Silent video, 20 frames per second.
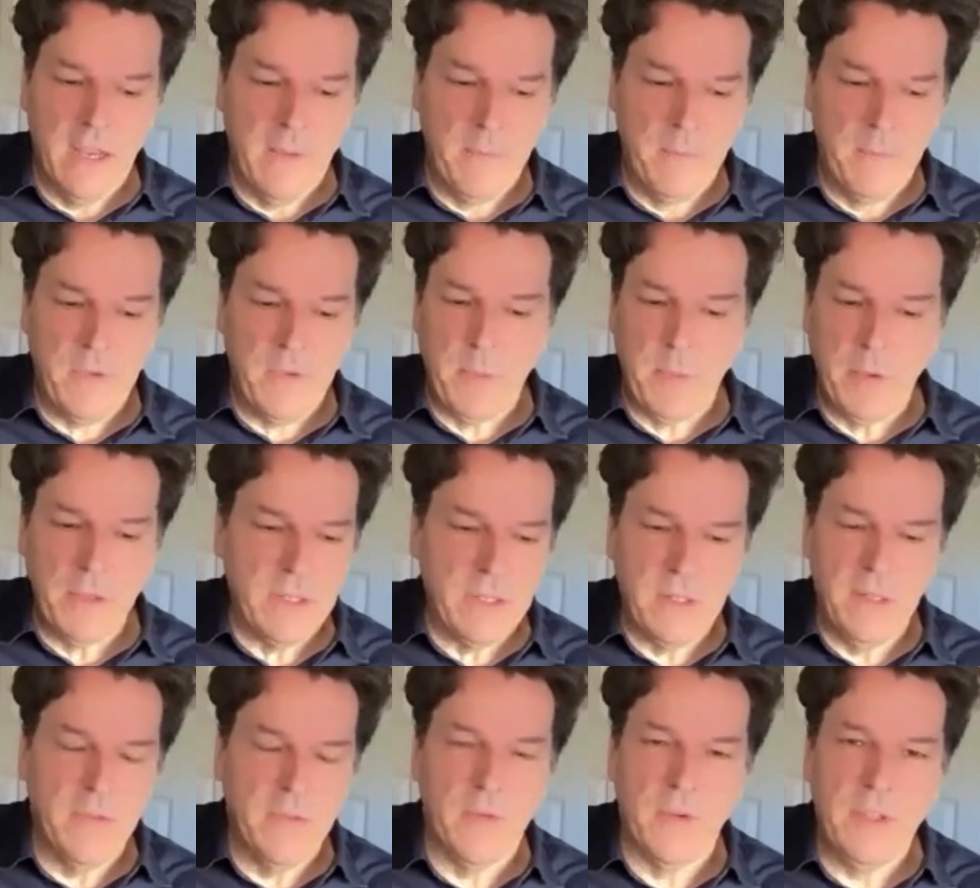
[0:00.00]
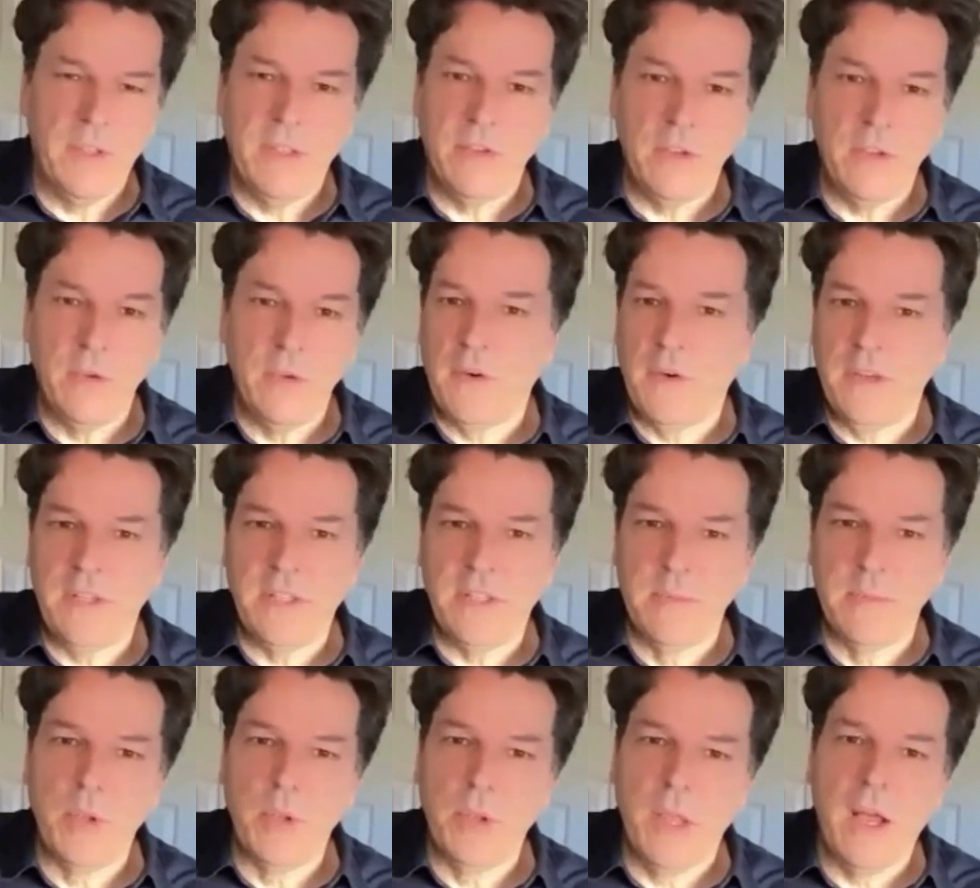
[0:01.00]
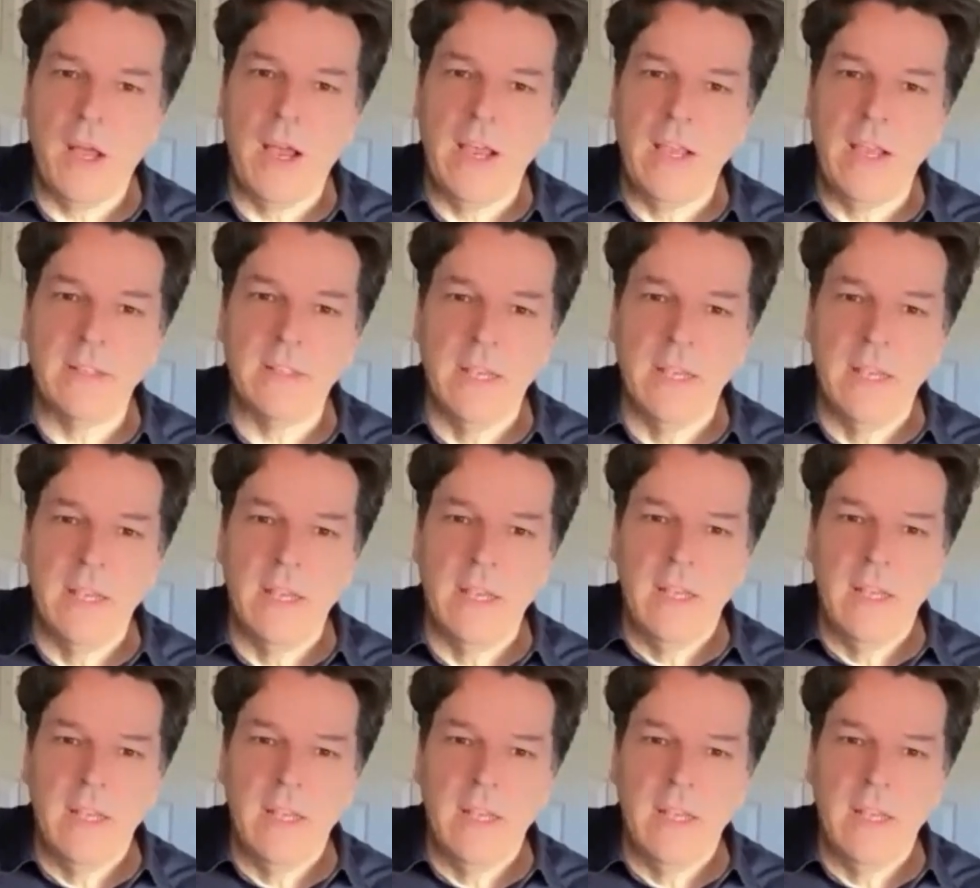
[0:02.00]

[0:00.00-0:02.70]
supposed to deliver these two very simple lines,